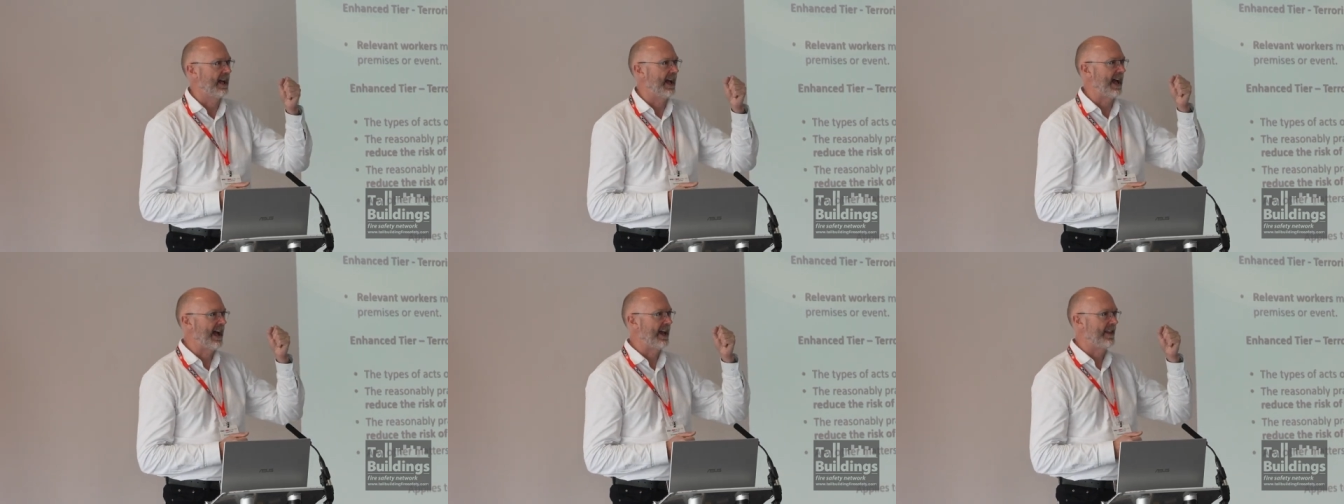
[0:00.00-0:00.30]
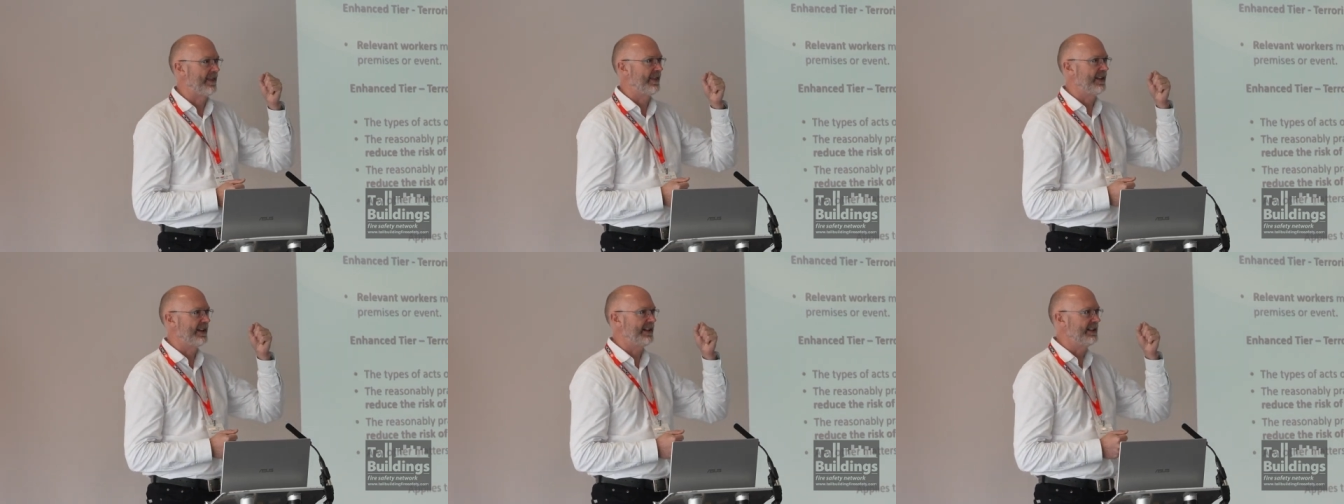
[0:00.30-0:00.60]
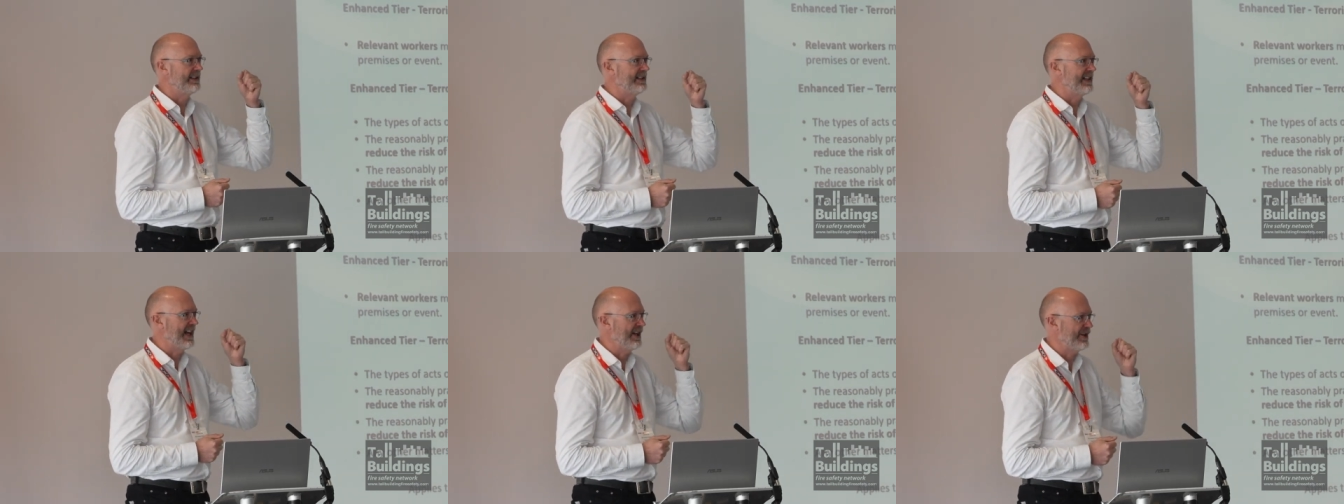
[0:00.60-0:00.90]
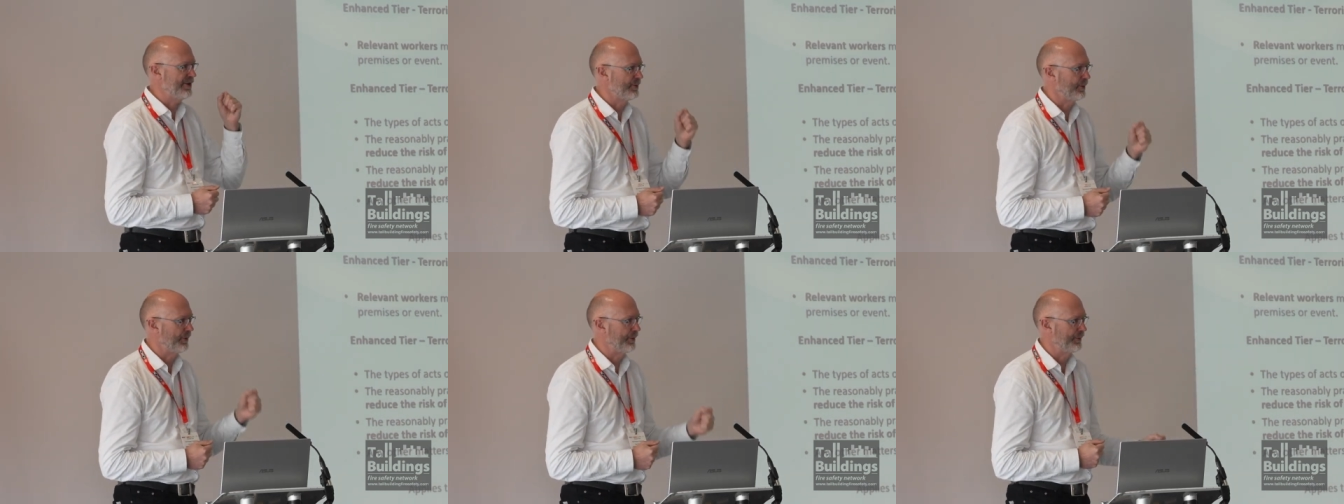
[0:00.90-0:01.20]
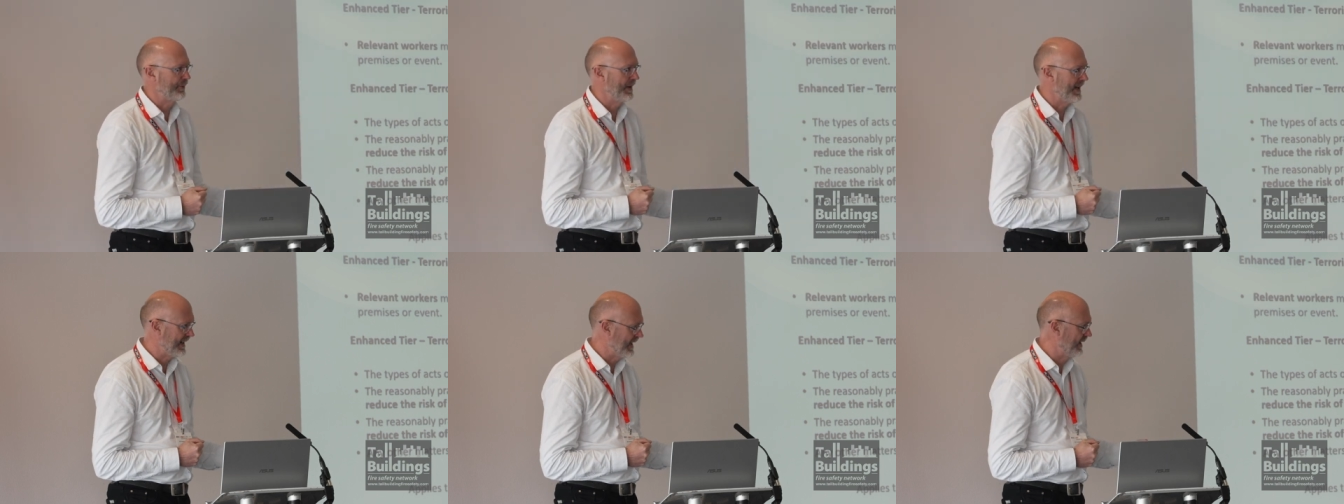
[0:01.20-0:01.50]
and the national
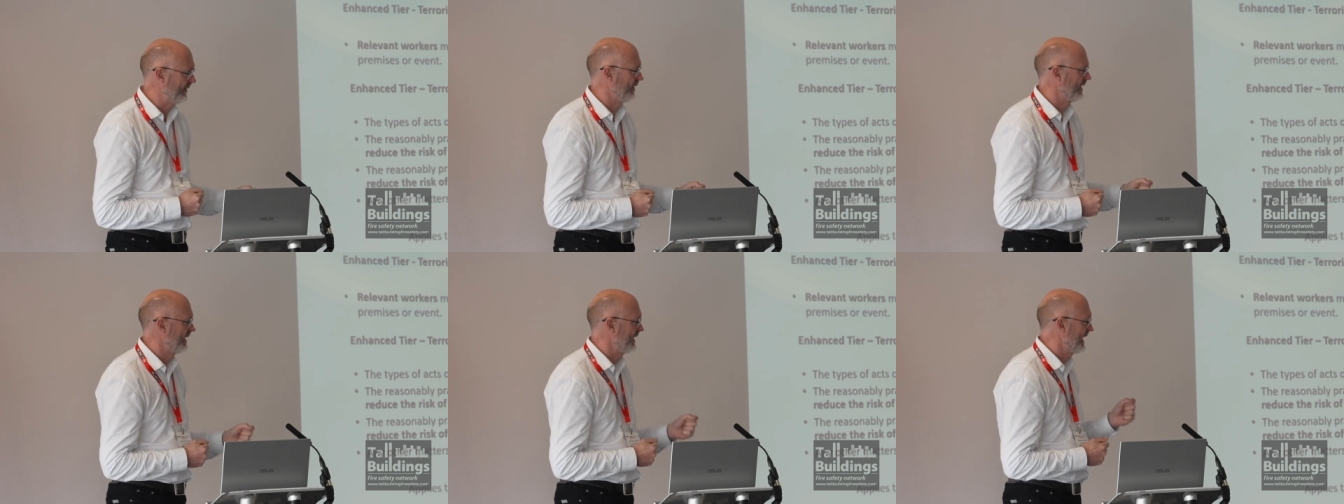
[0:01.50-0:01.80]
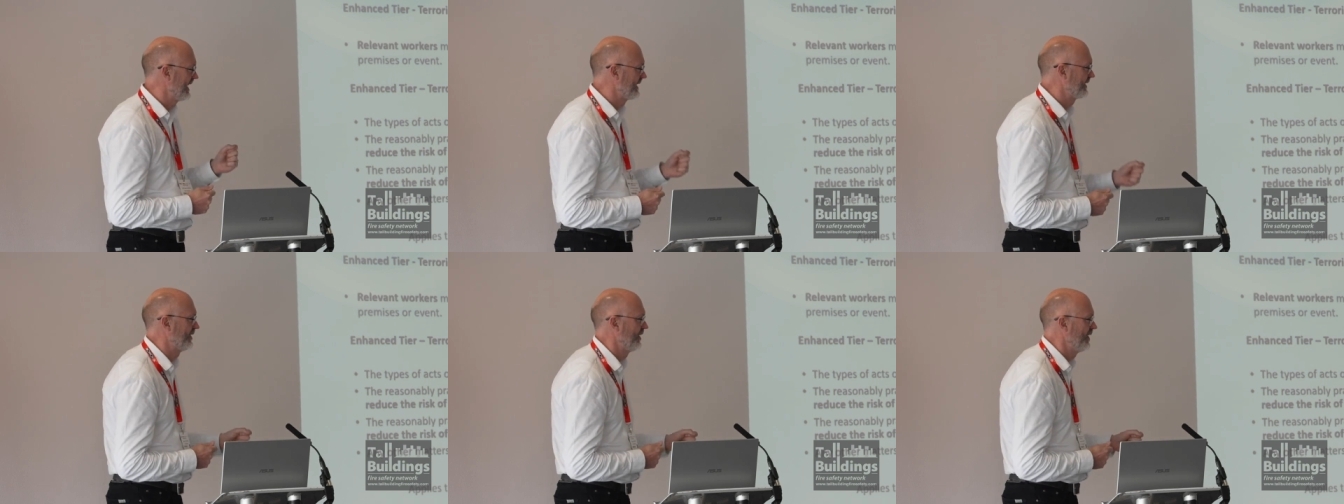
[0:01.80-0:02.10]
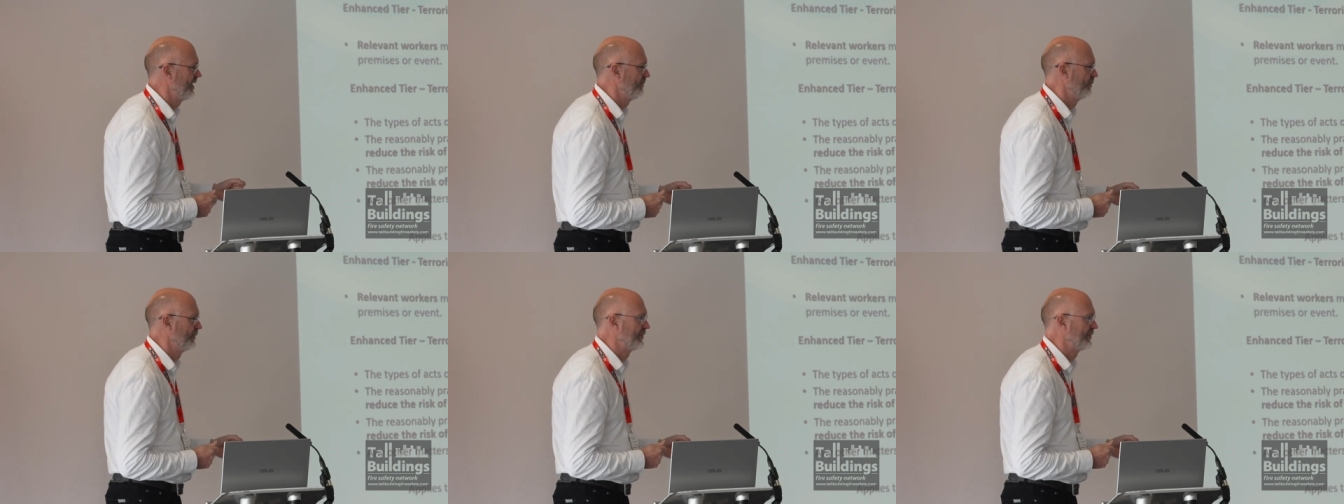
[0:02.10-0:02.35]
threat level at that time